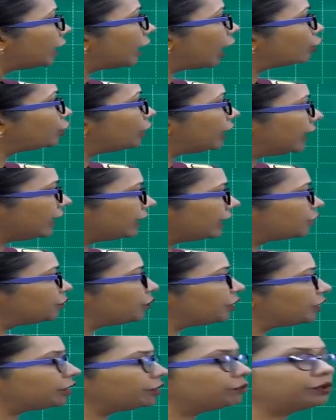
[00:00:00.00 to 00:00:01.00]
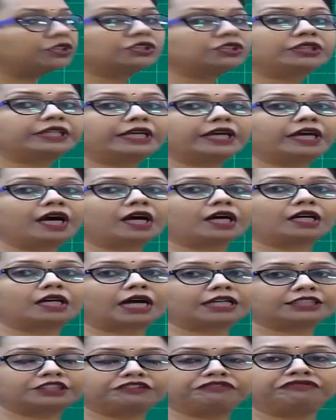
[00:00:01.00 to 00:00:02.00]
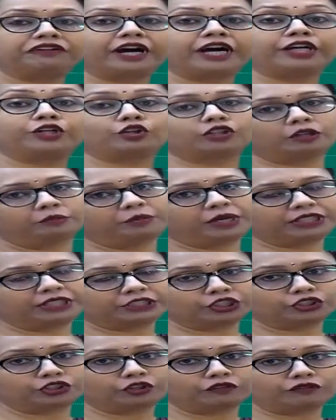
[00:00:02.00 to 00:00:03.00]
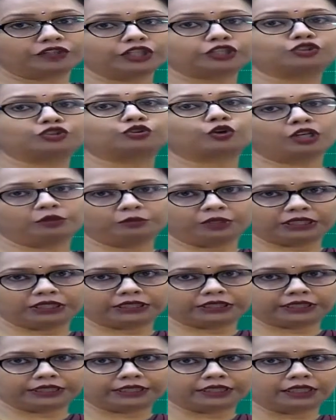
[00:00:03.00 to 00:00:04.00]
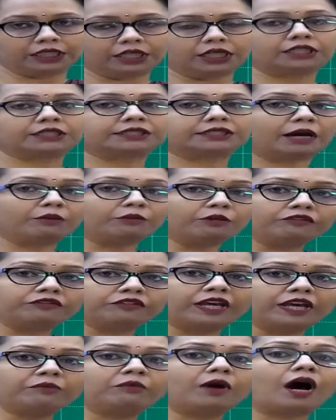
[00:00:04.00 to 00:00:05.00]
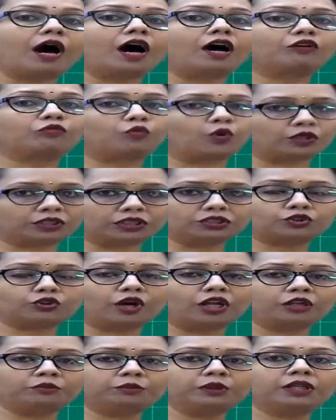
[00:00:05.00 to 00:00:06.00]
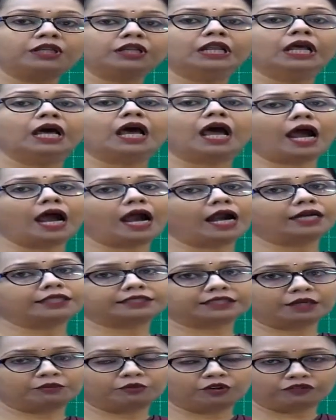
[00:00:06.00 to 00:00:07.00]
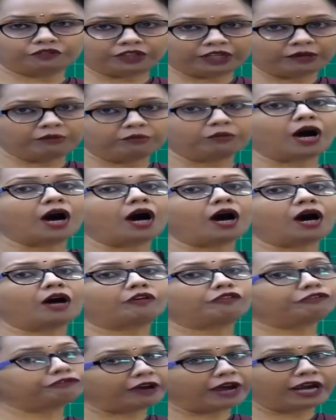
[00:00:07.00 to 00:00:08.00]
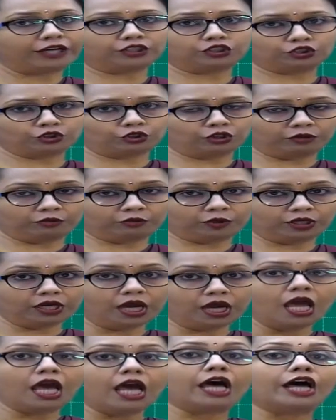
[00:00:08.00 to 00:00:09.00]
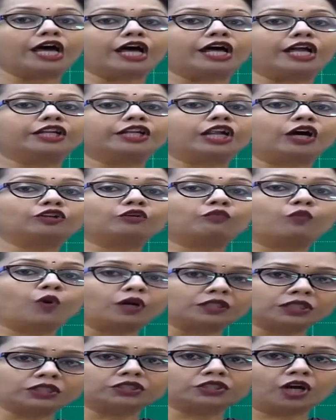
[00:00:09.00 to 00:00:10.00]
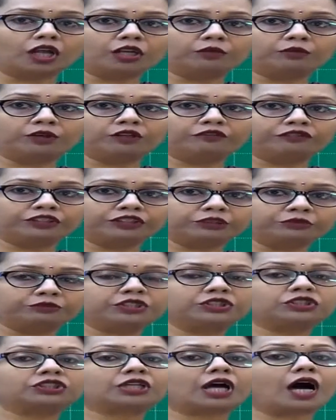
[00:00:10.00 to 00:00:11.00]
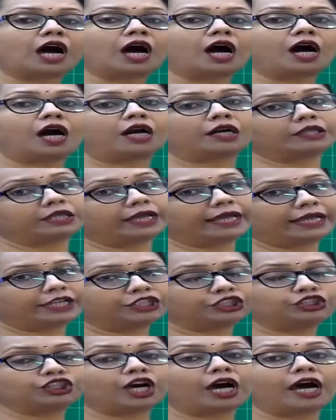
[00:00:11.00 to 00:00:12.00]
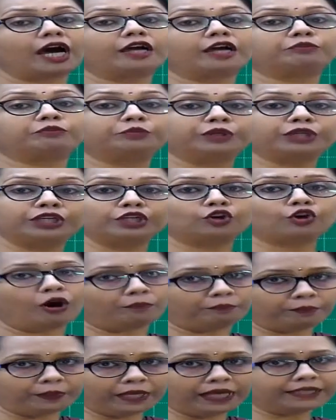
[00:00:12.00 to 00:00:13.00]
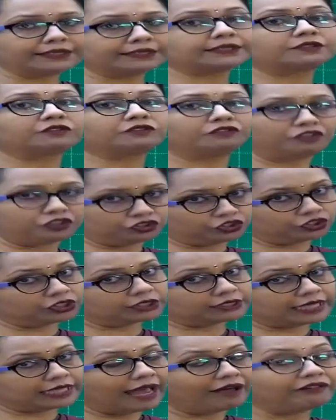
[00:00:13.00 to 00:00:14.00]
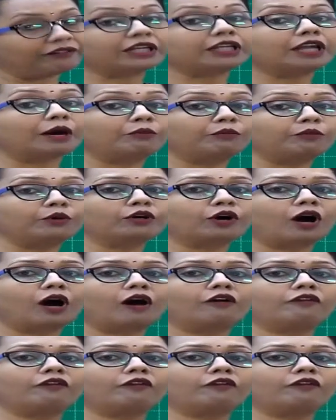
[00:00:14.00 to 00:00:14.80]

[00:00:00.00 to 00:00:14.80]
Now these vitamins, they are classified on the basis of their solubility. Some of them are water soluble and some of them are fat soluble. Now the water soluble vitamins are the entire B complex, which is having number